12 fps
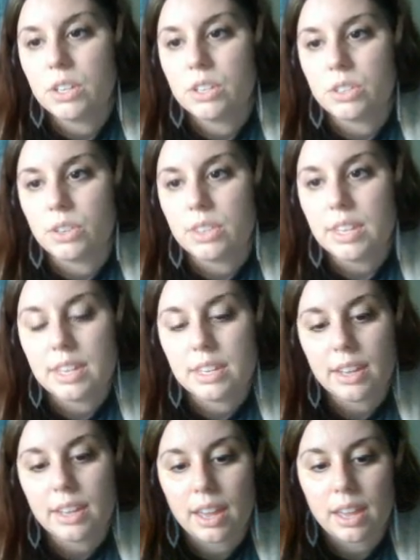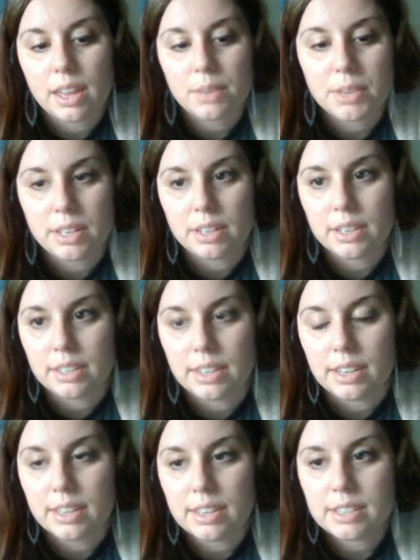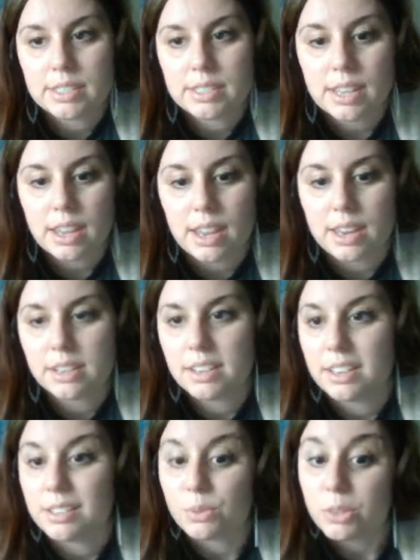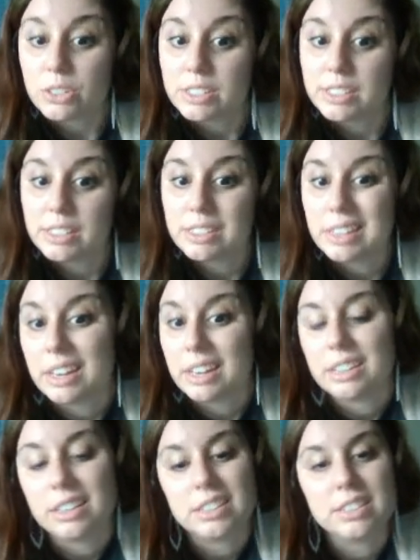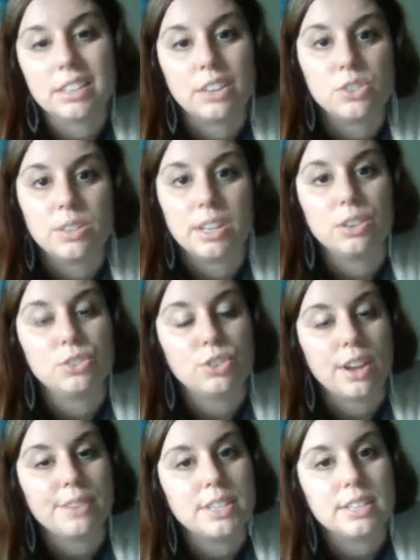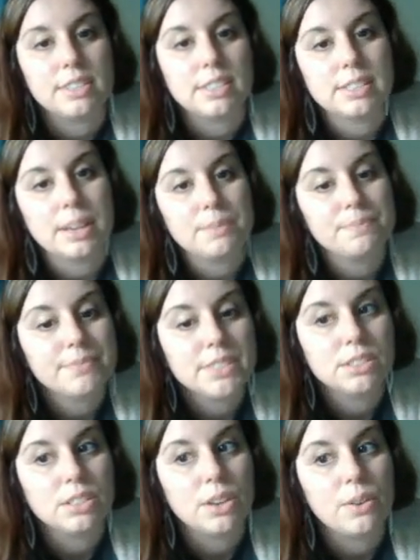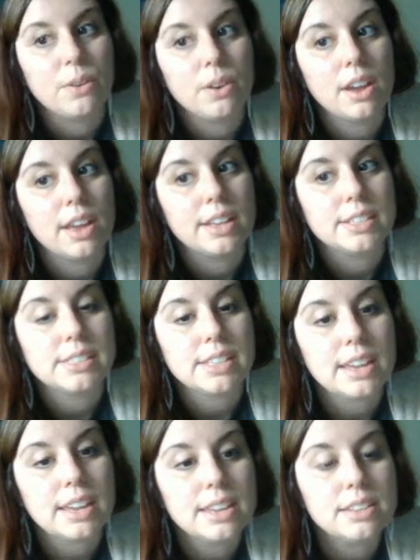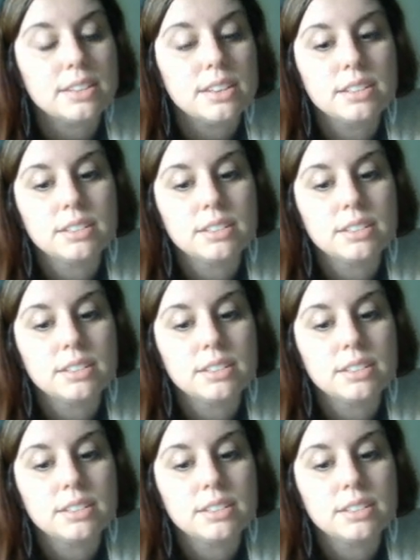So then I'm going to click Assign, because we're just assigning, not scheduling or drafting this time. So Assign.